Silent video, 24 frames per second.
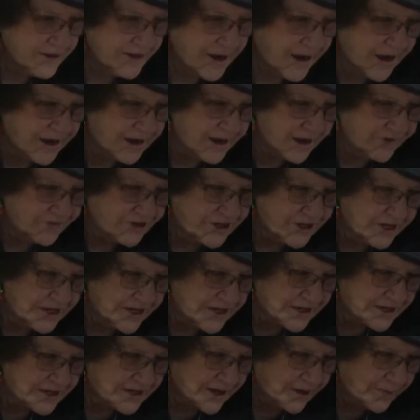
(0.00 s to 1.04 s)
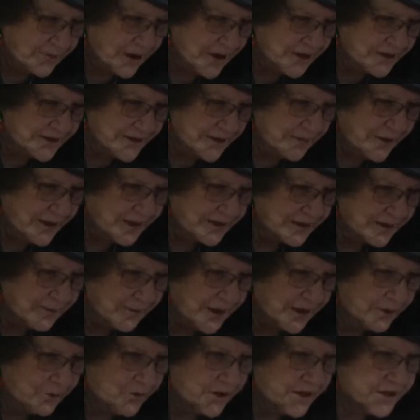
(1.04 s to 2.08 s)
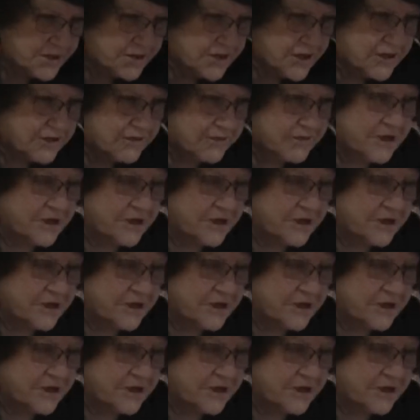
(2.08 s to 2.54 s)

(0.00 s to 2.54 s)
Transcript: I love to eat. Come on, come on, come on. What is it?